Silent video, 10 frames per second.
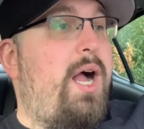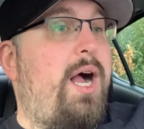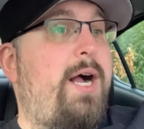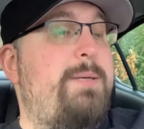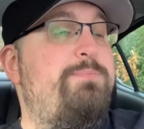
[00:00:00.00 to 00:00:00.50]

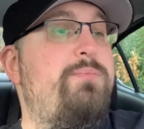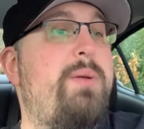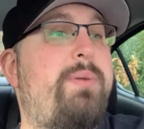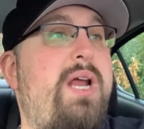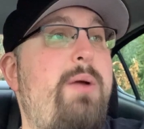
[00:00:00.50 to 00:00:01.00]
Um,
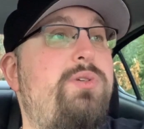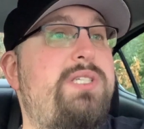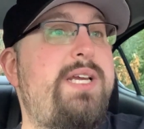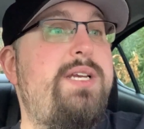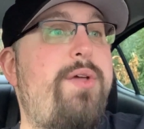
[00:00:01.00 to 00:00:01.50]
but I will
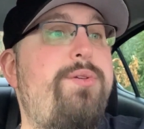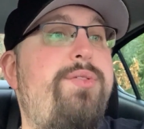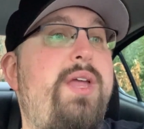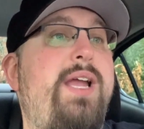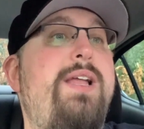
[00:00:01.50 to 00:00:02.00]
say another
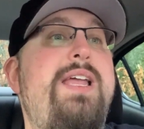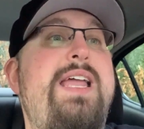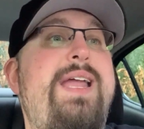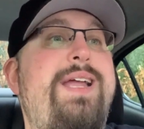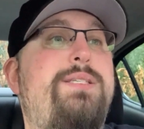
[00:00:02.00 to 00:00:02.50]
thing.
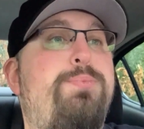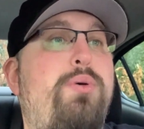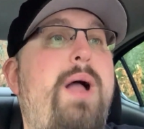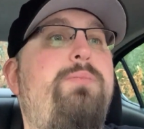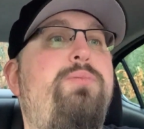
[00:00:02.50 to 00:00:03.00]
It's
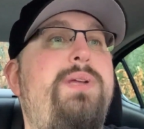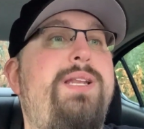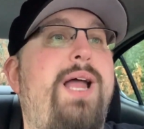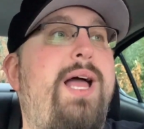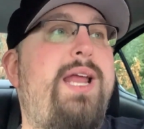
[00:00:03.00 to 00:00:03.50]
probably
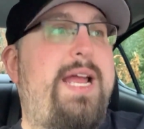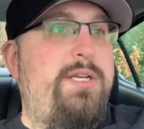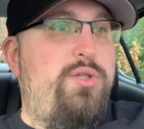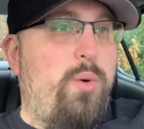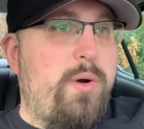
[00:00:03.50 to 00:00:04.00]
not
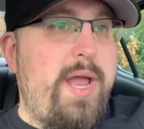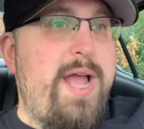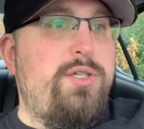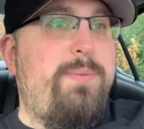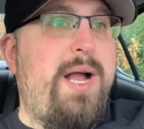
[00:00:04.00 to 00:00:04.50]
a
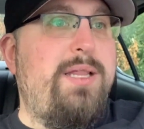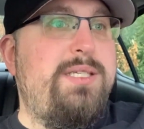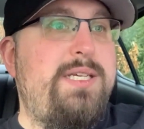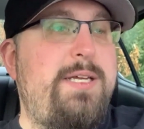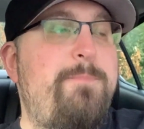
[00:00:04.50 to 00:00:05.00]
DoorDash
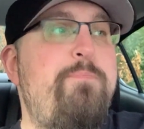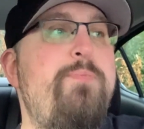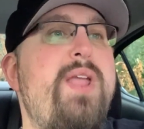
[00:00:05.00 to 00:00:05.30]
policy.